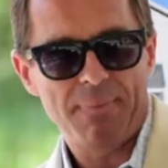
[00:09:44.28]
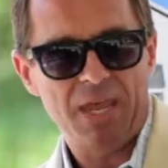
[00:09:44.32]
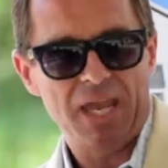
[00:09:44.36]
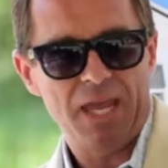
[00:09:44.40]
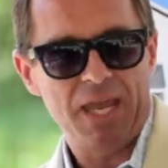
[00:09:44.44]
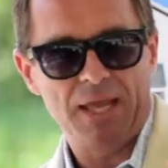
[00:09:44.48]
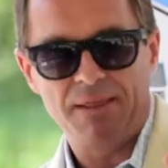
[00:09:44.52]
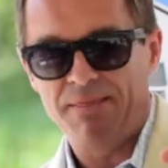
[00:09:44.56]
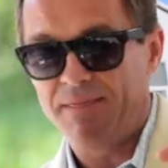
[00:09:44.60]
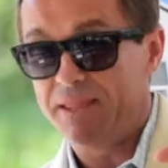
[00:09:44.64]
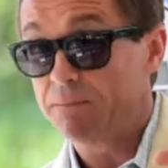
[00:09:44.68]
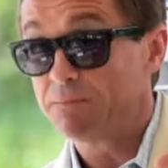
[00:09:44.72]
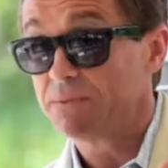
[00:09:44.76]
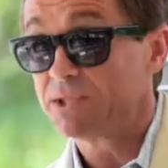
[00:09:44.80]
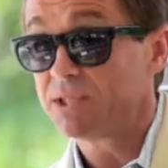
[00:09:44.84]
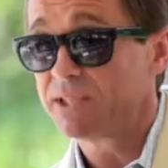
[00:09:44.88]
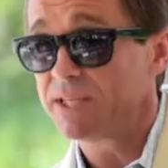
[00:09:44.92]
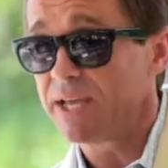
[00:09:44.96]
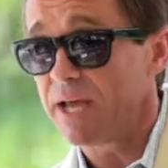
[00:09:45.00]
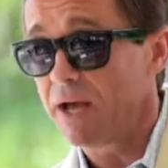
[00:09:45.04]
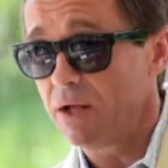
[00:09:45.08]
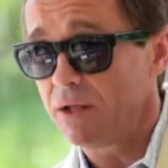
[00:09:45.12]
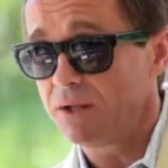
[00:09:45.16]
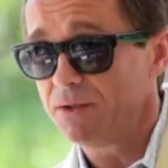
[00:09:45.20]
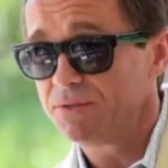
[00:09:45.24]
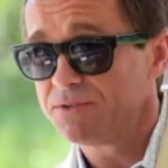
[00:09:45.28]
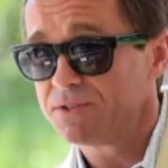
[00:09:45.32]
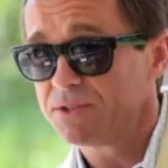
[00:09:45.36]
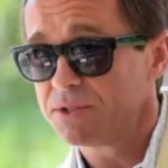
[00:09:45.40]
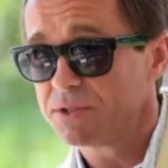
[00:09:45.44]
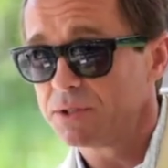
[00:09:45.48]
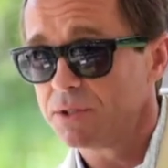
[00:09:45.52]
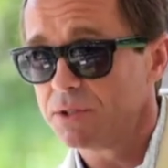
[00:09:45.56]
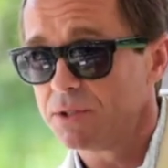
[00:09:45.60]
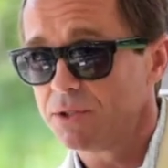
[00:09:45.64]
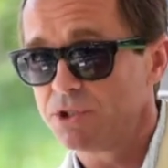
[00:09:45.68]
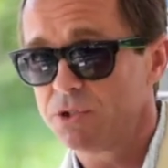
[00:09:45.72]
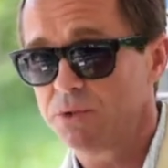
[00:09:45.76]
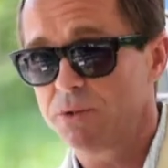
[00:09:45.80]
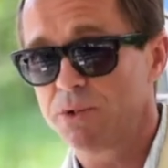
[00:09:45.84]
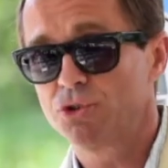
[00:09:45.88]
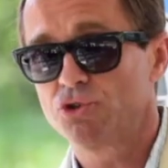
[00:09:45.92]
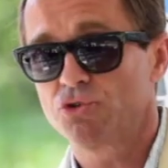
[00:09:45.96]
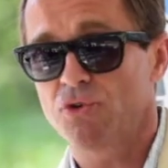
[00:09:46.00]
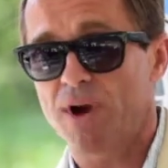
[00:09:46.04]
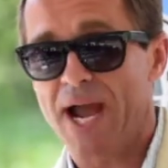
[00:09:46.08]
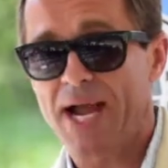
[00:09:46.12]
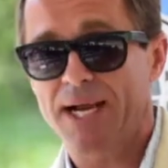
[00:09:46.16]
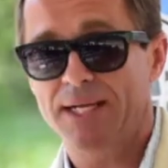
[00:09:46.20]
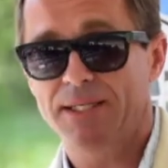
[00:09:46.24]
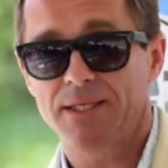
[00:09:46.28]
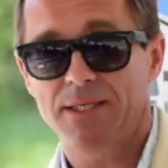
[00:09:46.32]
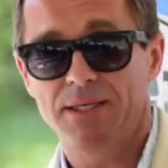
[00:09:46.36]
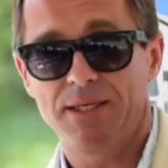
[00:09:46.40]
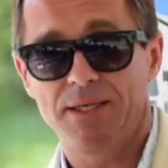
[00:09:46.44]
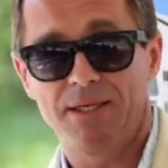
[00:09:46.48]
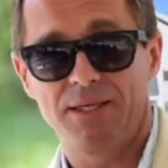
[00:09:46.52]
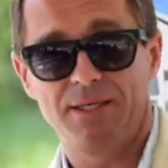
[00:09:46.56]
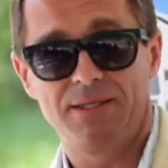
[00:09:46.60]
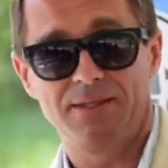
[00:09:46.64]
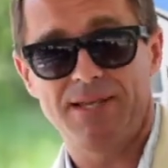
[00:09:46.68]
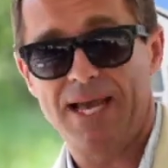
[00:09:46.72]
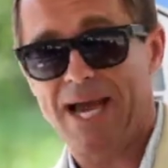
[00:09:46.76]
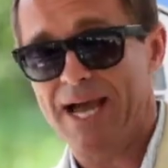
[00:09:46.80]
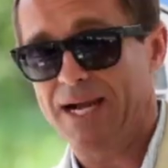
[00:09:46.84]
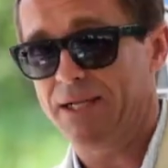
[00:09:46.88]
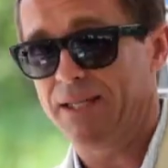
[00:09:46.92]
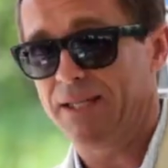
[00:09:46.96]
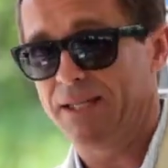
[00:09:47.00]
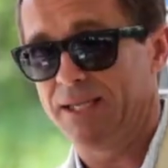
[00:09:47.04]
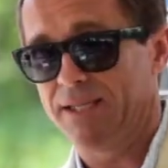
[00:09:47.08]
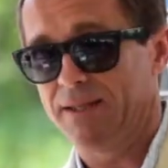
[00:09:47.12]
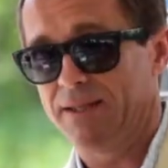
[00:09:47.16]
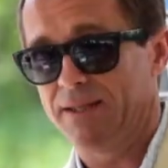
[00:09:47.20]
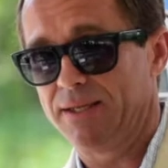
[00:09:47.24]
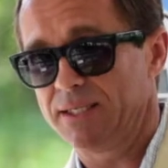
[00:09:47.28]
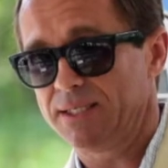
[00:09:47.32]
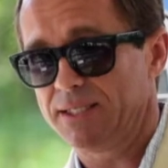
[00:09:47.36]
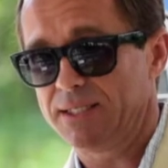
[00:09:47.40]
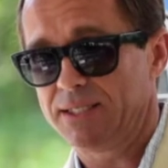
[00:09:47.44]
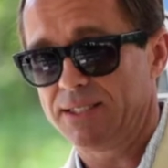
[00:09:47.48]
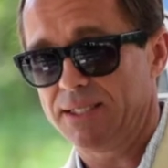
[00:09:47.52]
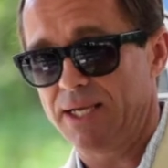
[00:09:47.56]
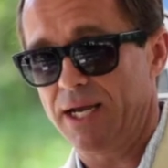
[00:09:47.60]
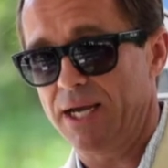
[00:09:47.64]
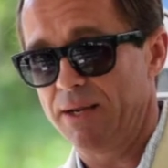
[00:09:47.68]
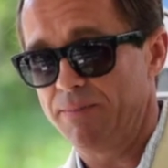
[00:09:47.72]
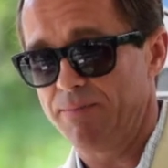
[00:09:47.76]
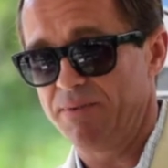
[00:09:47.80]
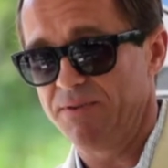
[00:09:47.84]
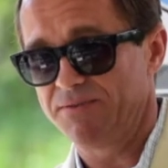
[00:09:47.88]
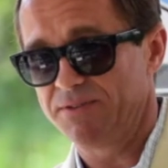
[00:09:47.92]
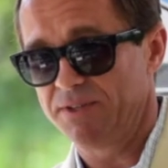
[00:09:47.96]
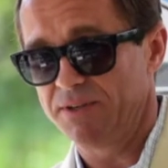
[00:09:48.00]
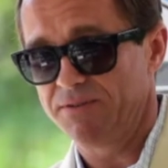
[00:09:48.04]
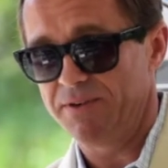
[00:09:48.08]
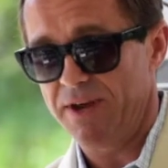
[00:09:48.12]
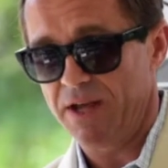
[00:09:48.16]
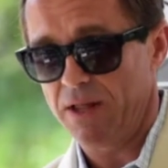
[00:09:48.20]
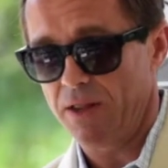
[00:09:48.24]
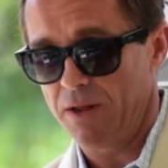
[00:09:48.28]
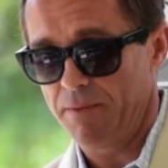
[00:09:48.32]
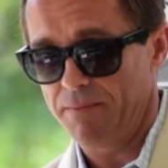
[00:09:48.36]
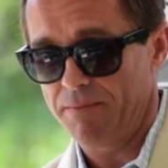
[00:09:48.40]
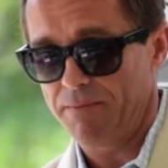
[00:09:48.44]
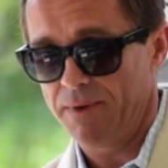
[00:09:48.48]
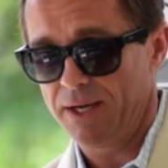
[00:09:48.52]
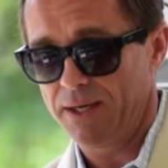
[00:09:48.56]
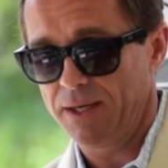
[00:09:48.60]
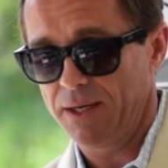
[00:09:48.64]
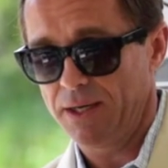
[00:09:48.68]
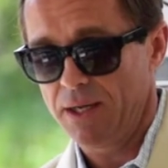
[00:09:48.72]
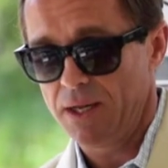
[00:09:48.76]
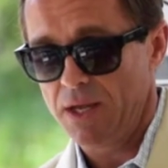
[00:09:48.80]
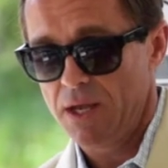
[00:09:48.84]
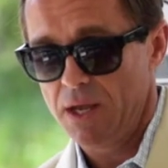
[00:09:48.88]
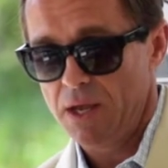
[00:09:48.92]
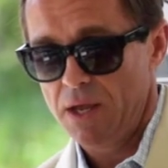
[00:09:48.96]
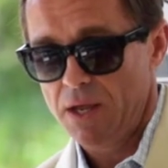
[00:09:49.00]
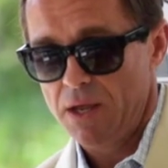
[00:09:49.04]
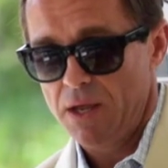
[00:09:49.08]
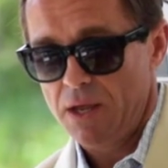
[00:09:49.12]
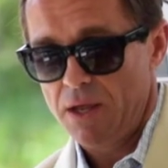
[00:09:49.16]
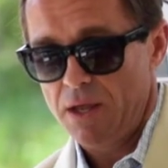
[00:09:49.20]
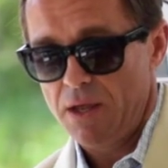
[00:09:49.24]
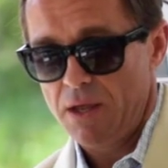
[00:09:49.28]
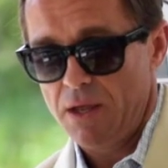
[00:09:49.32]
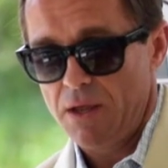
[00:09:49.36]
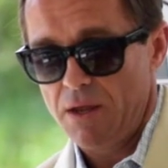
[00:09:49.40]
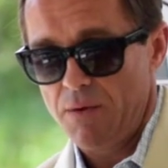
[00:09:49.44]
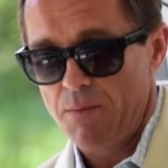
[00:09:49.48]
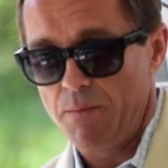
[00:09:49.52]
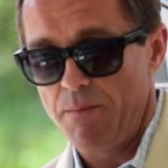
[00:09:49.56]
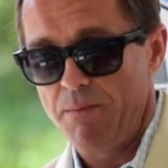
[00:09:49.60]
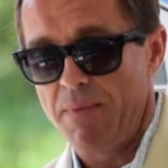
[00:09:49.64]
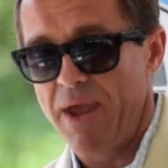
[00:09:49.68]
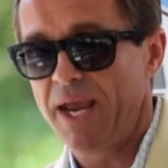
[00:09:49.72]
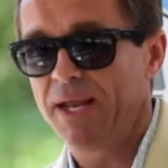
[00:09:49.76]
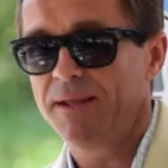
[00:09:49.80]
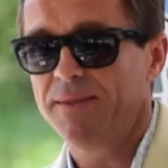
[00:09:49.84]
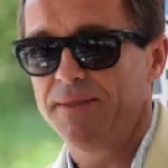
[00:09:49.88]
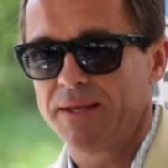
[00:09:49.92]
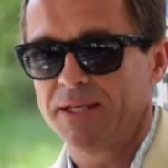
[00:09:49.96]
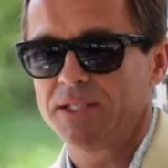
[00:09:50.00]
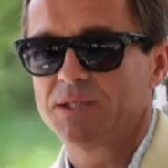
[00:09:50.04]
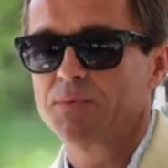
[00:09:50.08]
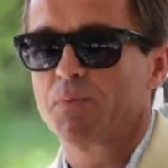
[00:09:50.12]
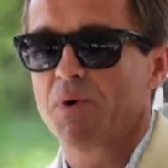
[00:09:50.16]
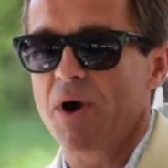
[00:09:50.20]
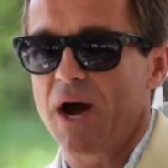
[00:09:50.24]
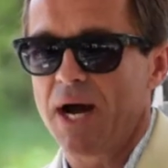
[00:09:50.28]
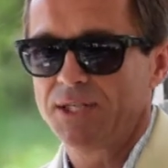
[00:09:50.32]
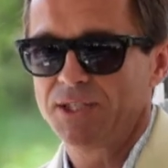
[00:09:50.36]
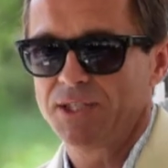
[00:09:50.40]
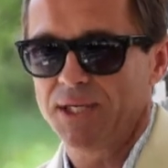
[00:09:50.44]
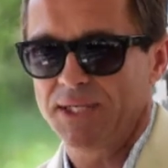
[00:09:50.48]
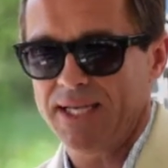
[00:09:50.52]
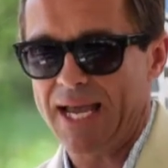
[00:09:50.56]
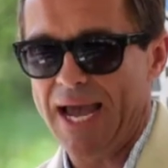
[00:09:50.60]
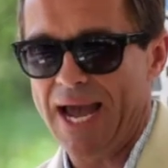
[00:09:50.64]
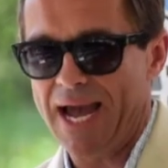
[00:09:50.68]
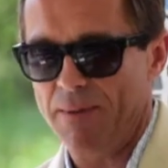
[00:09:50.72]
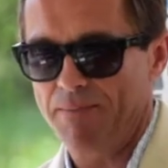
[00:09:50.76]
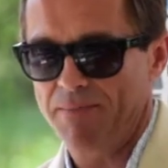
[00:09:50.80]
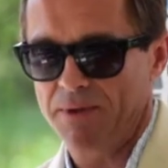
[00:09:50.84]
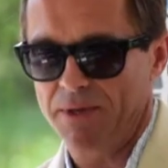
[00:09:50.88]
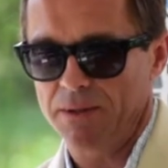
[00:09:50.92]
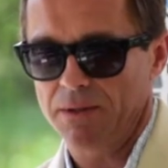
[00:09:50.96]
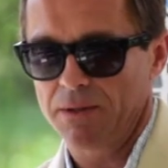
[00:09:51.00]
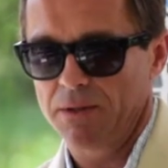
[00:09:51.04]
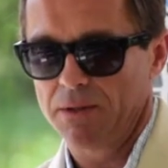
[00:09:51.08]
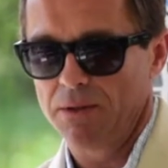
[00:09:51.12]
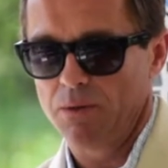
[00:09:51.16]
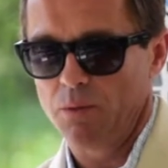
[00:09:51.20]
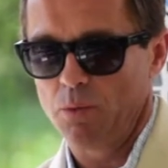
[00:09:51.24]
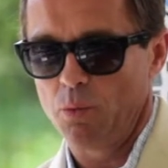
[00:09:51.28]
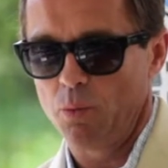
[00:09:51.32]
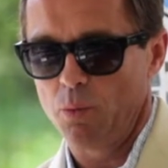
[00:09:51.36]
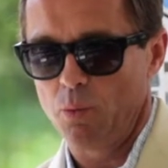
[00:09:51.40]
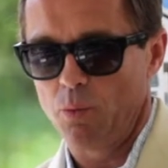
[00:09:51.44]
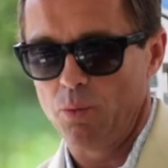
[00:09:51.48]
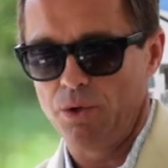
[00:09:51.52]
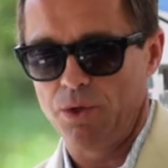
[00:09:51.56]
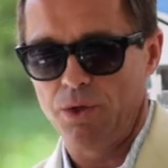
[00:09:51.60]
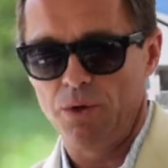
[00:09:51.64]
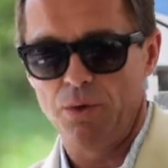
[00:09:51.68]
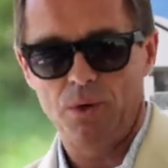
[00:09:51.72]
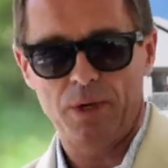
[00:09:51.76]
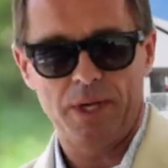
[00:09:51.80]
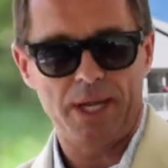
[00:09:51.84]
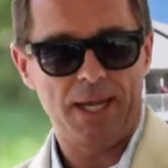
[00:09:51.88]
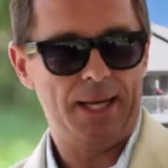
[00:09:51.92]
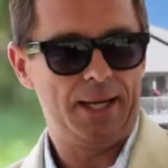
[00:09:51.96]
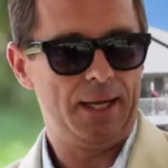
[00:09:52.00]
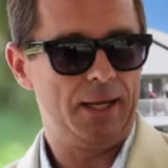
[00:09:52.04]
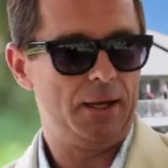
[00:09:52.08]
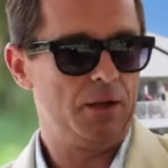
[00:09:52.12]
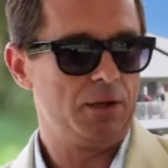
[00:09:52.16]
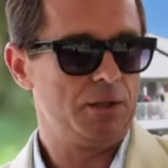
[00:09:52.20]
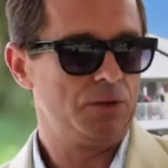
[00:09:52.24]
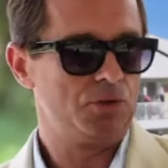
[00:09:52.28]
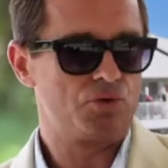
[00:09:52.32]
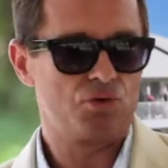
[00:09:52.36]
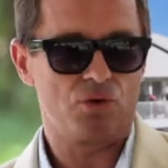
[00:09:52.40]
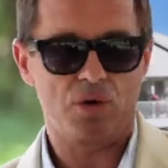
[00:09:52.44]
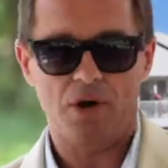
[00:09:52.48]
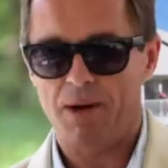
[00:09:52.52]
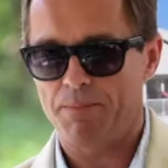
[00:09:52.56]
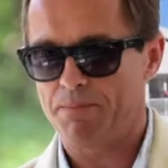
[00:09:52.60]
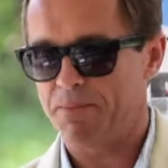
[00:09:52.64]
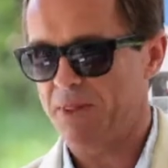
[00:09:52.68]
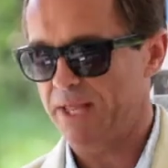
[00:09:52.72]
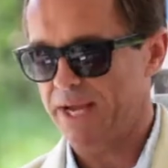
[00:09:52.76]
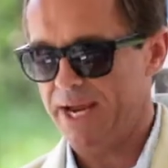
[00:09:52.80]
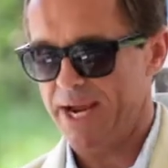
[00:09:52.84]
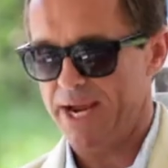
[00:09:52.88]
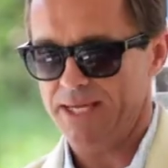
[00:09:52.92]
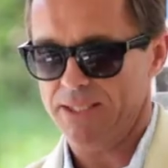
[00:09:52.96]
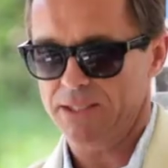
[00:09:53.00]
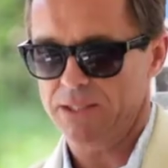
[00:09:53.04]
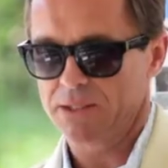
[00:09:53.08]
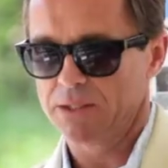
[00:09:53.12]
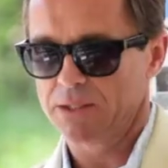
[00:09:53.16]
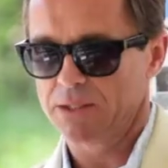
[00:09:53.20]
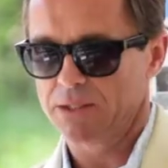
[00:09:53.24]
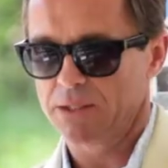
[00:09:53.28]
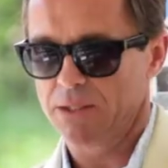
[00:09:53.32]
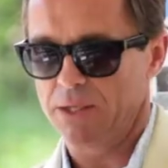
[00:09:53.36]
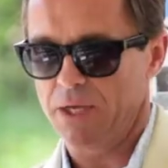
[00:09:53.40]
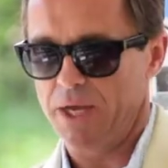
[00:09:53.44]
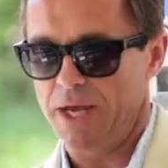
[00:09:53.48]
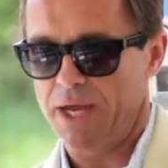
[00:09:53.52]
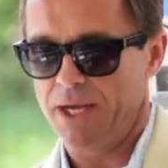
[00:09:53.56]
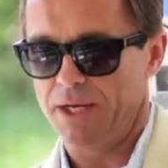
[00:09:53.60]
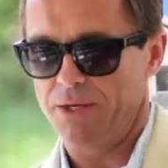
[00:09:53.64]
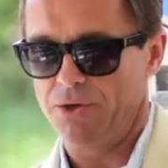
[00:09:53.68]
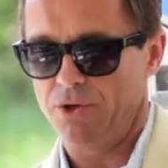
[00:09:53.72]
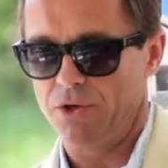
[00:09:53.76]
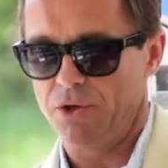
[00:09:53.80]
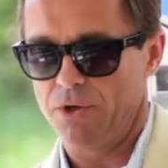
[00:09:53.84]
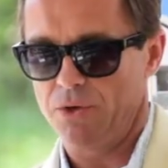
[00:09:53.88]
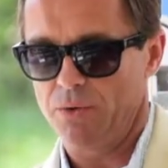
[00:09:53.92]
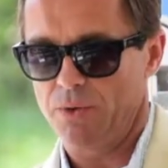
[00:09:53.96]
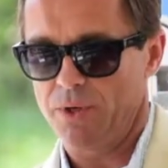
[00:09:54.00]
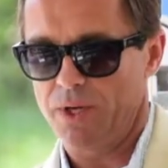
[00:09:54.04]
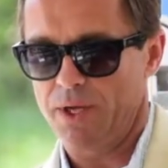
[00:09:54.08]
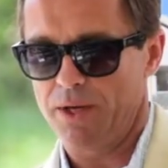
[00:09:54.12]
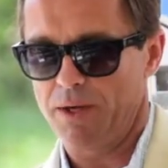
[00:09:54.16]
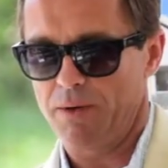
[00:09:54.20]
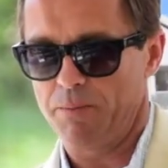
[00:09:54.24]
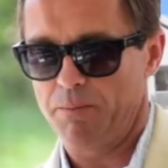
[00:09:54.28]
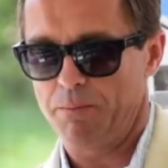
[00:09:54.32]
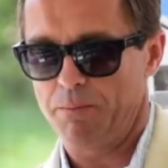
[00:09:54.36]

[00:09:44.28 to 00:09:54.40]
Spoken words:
in themselves to attract exactly this type of development made this project happen. You can draw plans and you can